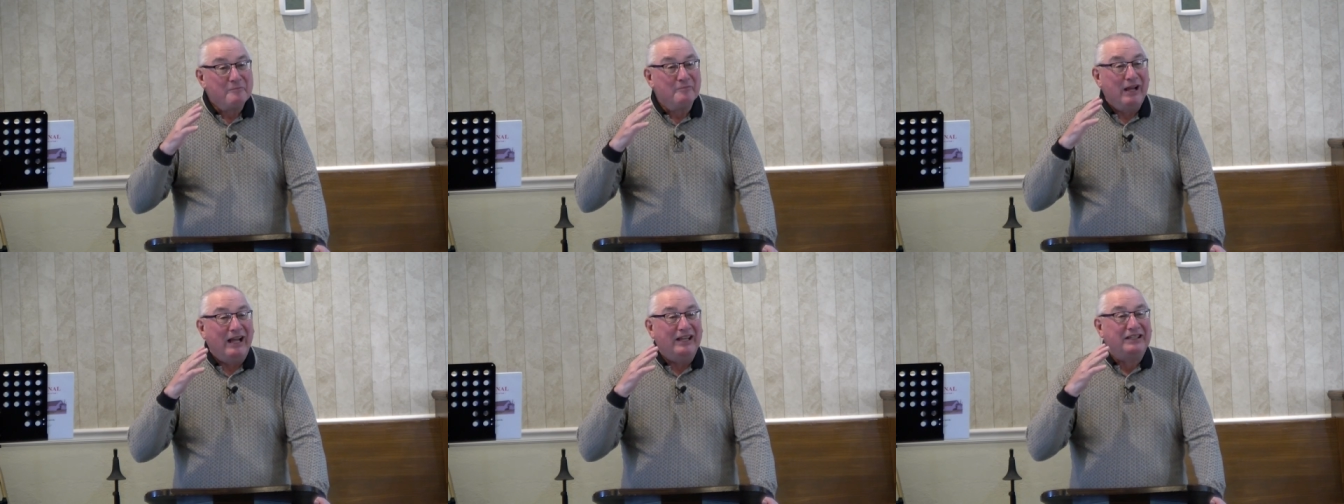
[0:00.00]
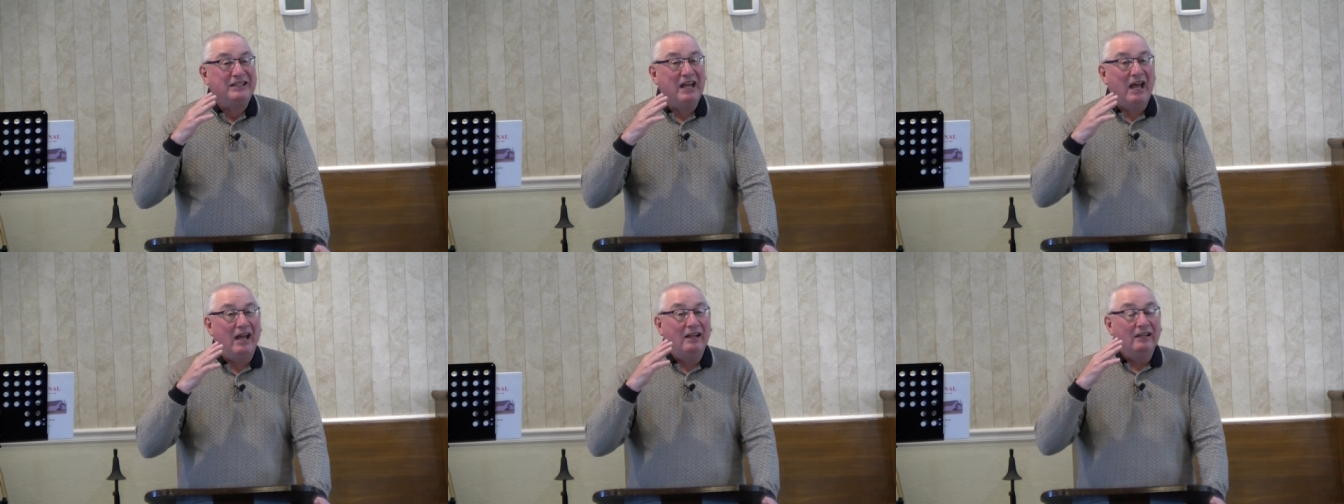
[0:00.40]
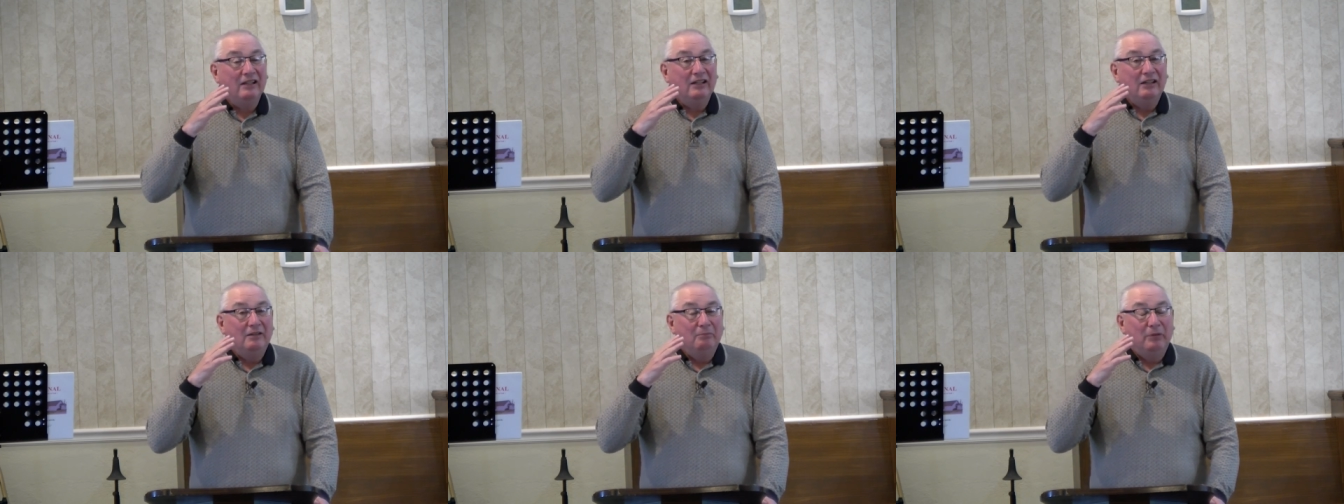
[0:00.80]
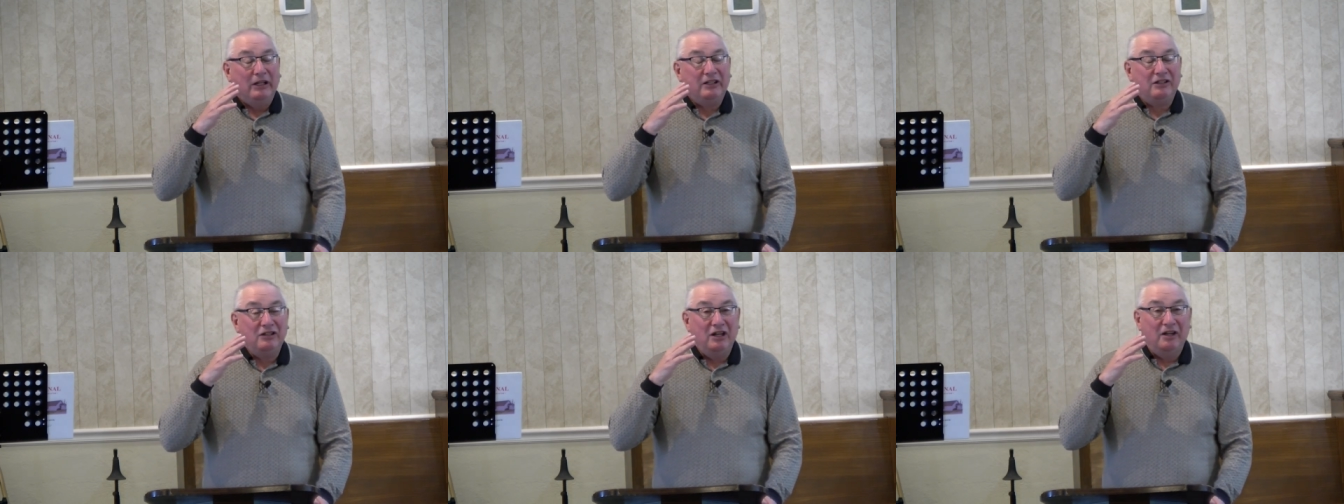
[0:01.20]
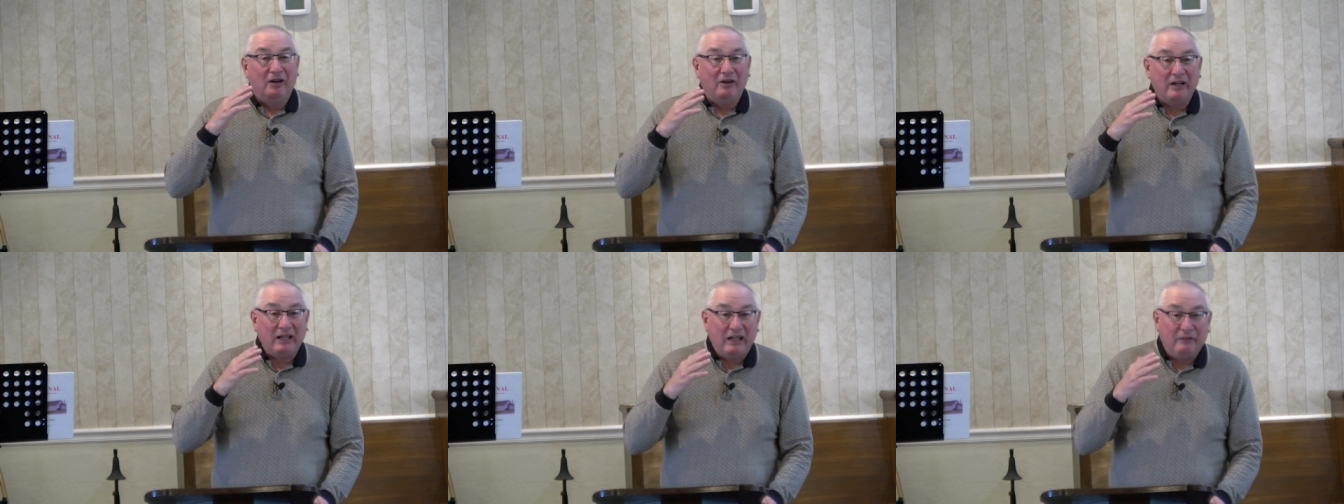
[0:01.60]
But, uh, but you
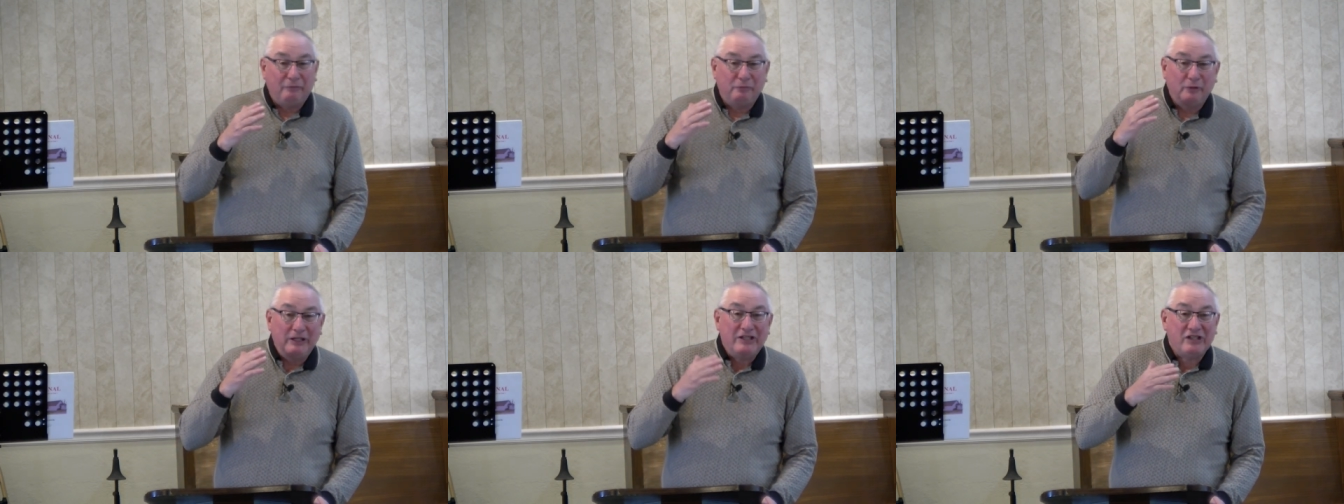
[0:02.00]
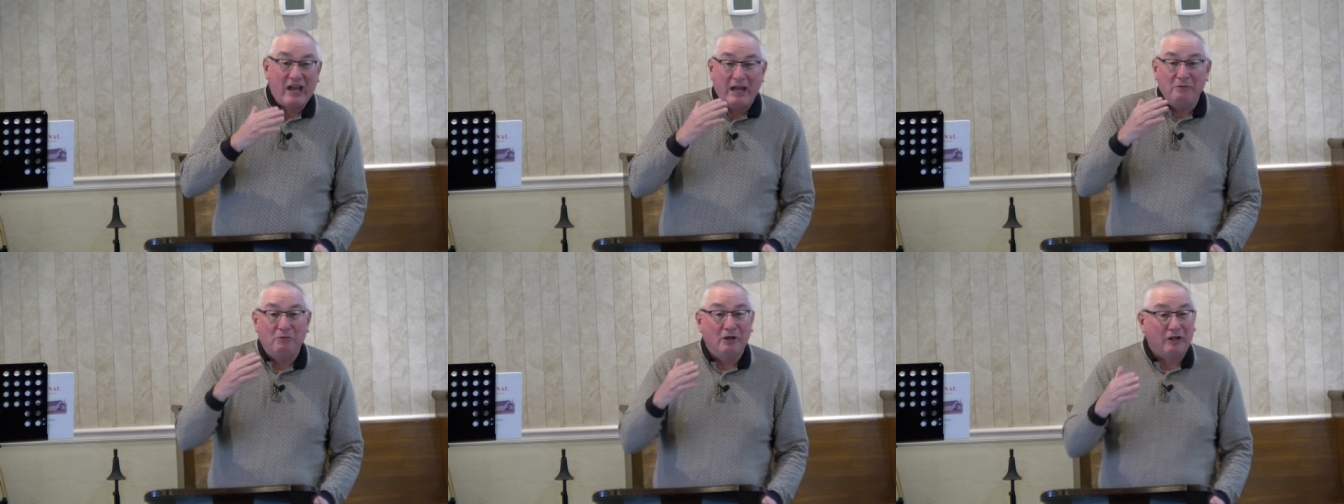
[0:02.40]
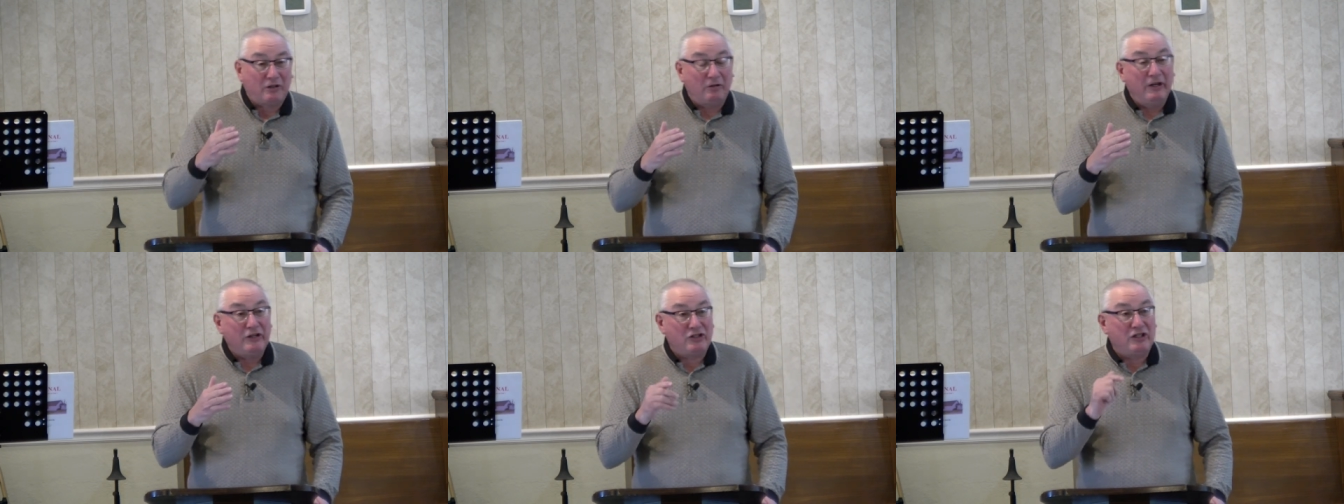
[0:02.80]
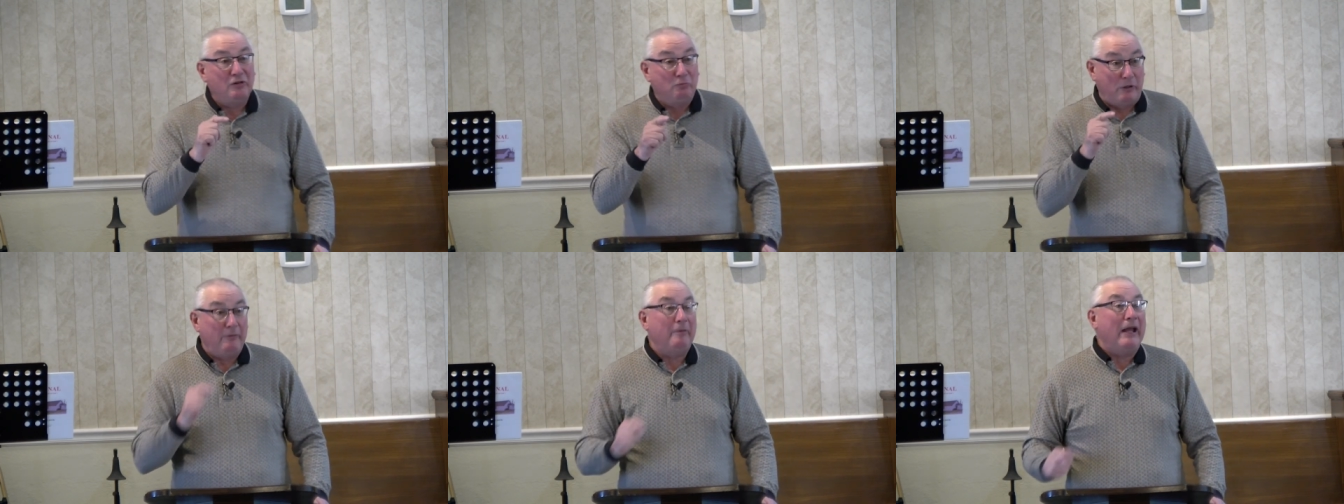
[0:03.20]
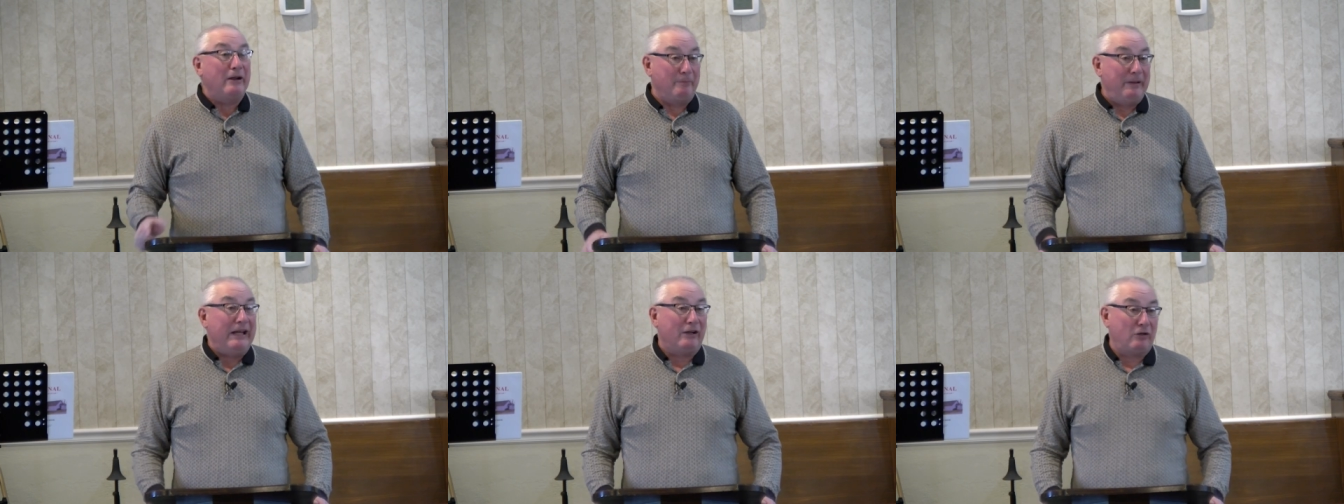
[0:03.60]
know, if we say we're a Christian, we
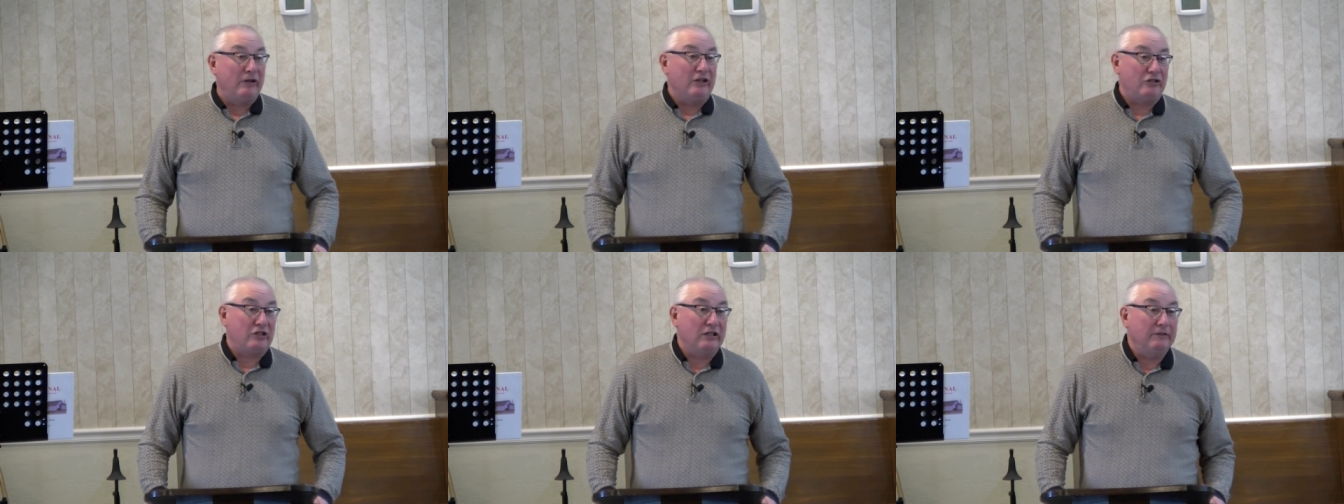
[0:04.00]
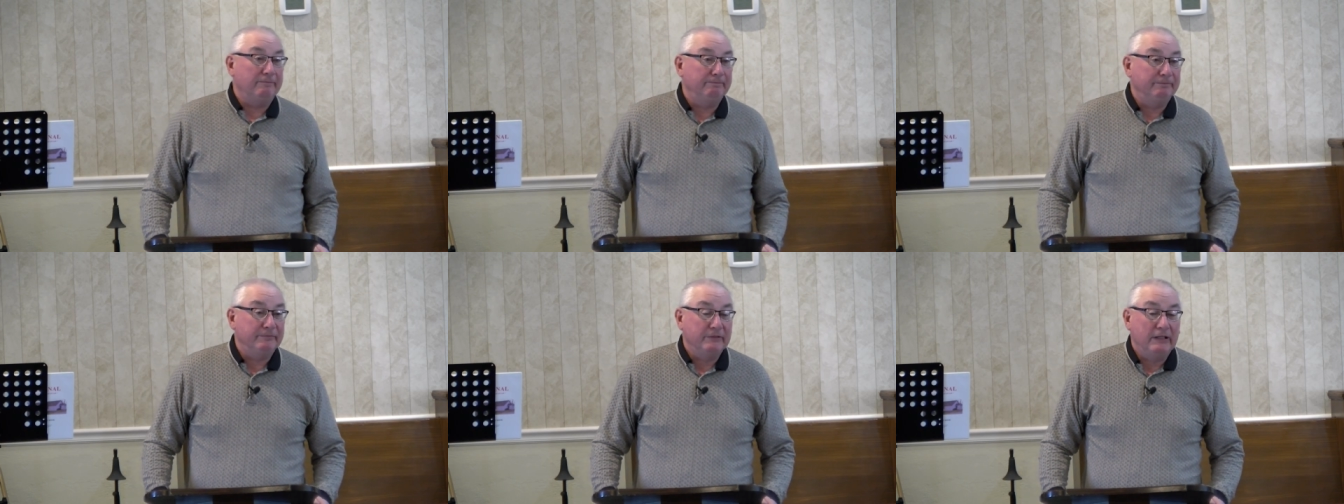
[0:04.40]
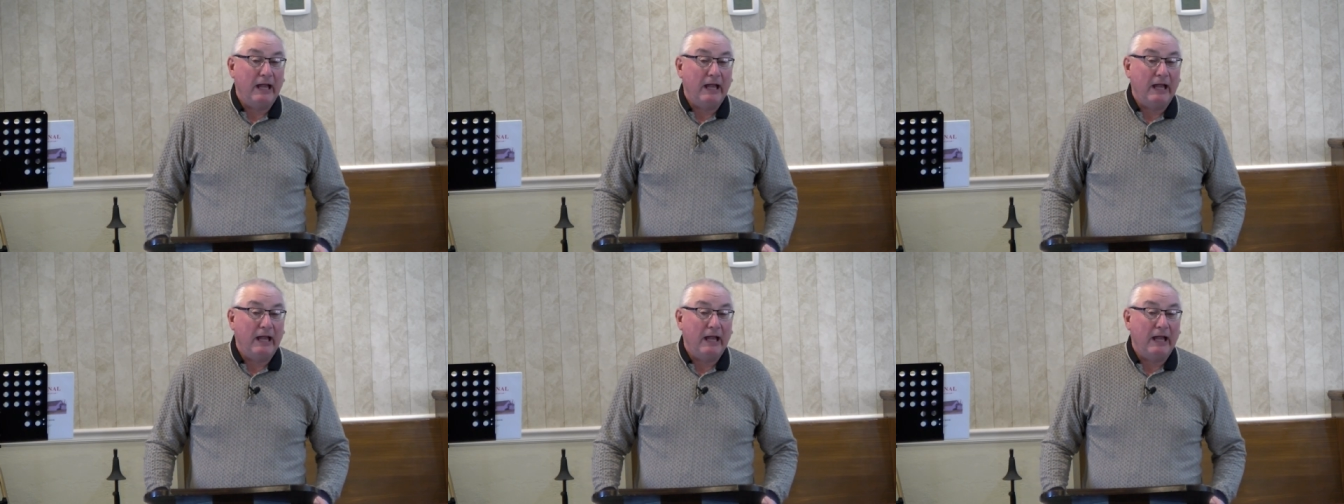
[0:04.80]
better be a Christian.